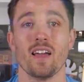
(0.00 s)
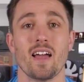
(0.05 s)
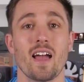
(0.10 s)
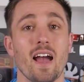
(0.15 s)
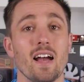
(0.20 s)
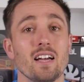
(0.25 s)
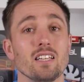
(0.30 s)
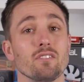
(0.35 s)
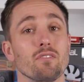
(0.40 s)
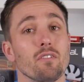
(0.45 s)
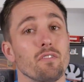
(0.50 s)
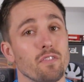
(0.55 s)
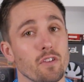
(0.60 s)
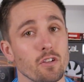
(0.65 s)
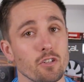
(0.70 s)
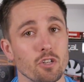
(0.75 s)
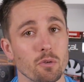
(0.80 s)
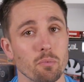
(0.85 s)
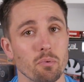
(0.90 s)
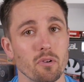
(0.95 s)
As for
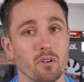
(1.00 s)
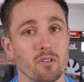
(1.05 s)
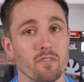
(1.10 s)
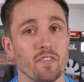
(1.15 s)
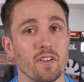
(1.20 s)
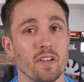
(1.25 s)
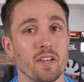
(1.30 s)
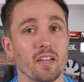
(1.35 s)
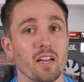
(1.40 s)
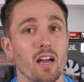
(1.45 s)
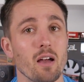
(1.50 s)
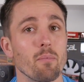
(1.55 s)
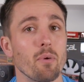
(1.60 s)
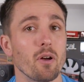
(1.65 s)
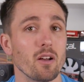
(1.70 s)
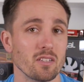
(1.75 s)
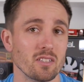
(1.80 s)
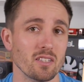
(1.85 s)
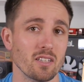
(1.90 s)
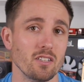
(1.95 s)
future-proofing, I
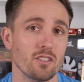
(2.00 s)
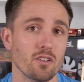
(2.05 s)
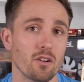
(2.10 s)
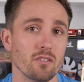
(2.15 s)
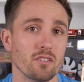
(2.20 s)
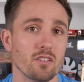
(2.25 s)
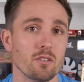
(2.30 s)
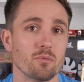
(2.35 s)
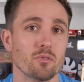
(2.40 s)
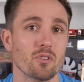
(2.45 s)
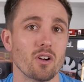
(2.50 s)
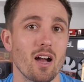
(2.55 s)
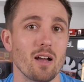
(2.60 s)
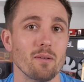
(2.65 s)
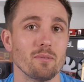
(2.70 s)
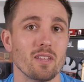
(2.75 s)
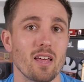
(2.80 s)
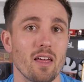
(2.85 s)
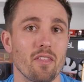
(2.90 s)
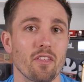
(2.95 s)
personally don't
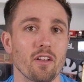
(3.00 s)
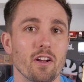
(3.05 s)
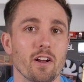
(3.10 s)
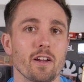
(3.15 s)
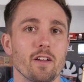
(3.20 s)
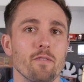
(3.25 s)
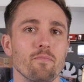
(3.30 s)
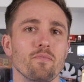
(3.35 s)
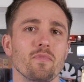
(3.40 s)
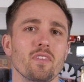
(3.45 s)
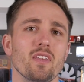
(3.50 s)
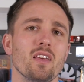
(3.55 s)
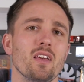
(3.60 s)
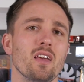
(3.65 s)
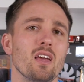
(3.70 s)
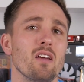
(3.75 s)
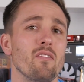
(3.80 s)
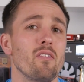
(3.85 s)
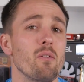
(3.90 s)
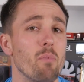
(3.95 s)
subscribe to that theory.
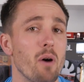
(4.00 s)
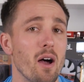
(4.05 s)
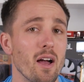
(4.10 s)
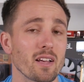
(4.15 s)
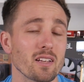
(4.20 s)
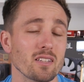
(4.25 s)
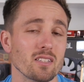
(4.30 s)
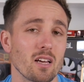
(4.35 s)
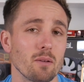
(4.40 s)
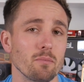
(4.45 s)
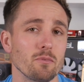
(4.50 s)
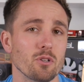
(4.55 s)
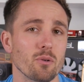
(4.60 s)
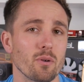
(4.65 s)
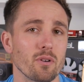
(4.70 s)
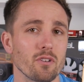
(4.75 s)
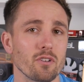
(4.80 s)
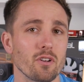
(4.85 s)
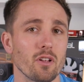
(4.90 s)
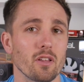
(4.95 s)
If you're buying a sub
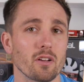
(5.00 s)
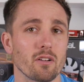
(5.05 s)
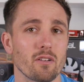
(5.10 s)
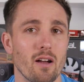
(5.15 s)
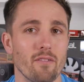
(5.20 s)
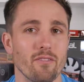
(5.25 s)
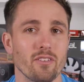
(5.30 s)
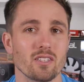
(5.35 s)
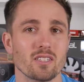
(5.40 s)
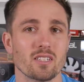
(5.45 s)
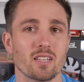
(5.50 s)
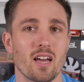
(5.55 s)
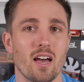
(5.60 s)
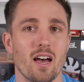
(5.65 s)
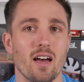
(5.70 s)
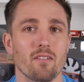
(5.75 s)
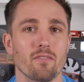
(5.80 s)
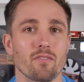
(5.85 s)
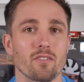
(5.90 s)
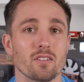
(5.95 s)
$200 graphics
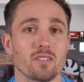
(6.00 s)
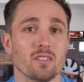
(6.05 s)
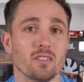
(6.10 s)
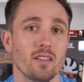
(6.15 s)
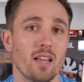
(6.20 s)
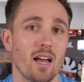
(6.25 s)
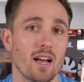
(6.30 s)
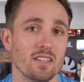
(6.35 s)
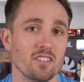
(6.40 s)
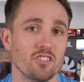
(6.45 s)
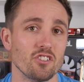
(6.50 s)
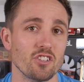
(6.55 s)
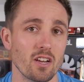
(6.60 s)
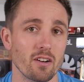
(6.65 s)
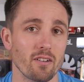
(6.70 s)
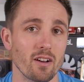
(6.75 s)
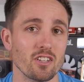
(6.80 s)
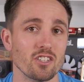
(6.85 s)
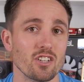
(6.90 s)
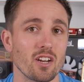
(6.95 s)
card for it to last
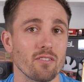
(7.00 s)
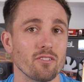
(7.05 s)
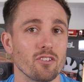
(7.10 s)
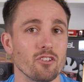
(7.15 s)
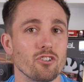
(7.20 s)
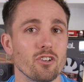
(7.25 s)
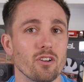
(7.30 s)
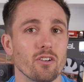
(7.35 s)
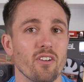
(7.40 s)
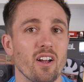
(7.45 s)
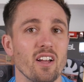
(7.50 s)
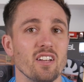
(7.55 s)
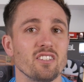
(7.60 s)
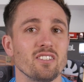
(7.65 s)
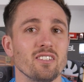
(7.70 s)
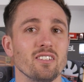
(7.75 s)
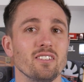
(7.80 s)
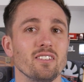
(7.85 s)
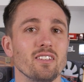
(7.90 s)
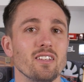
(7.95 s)
generation after
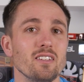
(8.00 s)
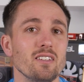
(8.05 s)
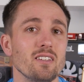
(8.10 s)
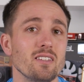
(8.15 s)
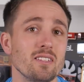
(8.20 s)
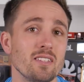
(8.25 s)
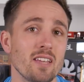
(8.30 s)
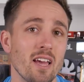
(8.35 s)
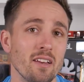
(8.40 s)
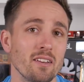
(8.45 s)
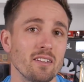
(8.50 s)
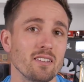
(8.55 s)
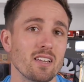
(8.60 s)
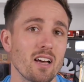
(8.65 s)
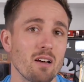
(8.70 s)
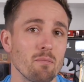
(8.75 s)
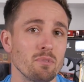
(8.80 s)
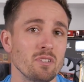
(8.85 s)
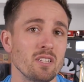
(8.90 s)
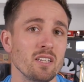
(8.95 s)
generation, then your standards
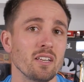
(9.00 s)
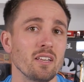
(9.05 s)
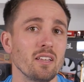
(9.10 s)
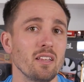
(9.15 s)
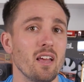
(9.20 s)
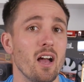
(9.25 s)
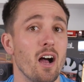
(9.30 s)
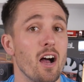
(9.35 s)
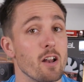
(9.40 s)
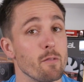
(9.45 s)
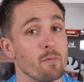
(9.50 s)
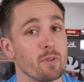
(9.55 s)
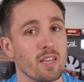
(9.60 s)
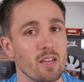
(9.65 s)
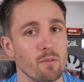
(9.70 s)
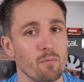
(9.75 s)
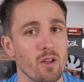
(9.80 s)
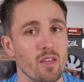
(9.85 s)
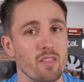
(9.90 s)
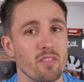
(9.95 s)
aren't particularly high to
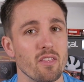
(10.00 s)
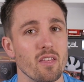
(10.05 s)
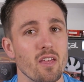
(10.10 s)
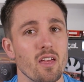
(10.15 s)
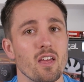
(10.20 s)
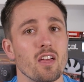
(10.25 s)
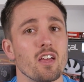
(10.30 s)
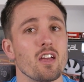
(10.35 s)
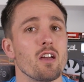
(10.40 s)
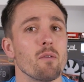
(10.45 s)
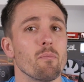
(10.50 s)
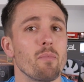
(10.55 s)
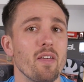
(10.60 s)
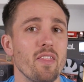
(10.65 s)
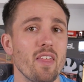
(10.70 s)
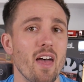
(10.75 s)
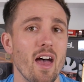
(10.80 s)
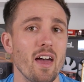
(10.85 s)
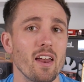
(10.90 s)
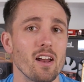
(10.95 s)
begin with. By
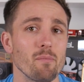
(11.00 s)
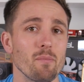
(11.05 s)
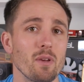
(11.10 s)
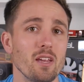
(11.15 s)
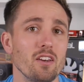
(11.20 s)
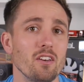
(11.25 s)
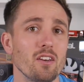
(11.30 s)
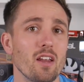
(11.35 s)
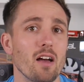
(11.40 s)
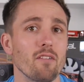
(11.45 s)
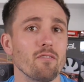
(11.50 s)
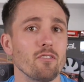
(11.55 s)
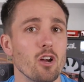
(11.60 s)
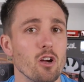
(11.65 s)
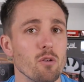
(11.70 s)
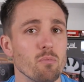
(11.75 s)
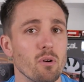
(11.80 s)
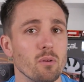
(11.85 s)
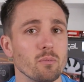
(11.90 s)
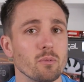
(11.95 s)
that, I mean you'd have
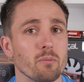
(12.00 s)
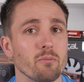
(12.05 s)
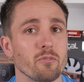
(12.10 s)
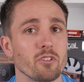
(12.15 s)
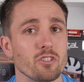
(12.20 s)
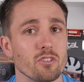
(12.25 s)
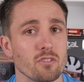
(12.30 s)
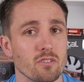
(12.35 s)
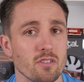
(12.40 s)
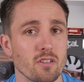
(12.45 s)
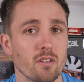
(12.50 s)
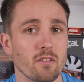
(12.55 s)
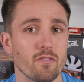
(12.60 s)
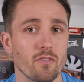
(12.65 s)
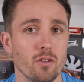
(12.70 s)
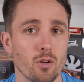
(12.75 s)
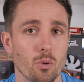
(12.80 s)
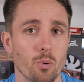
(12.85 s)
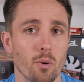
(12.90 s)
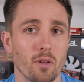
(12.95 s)
no problem reducing a
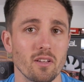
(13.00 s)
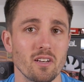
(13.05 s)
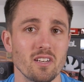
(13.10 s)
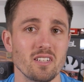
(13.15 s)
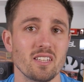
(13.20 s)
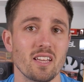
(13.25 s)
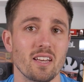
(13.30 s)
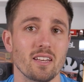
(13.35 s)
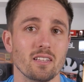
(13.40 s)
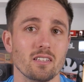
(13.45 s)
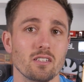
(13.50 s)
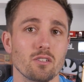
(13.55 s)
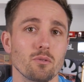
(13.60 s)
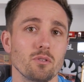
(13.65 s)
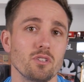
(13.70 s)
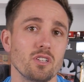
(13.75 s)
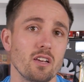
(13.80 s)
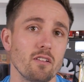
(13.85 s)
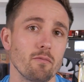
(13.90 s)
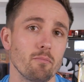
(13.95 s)
few quality settings to
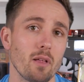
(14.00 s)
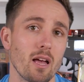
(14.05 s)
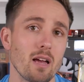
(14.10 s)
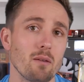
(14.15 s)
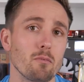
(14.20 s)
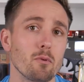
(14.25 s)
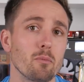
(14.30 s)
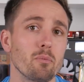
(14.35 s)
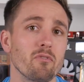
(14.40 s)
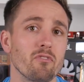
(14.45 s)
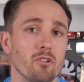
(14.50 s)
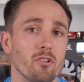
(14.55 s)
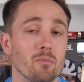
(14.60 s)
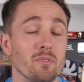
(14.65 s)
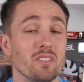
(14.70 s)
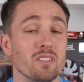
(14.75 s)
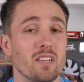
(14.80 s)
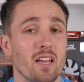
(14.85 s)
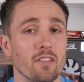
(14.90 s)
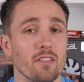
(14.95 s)
achieve playable
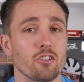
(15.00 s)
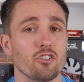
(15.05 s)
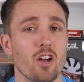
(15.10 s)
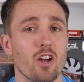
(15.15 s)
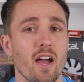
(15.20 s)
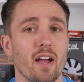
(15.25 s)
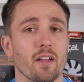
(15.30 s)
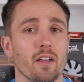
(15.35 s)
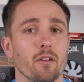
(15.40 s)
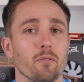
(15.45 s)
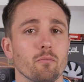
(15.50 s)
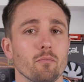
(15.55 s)
performance down the track.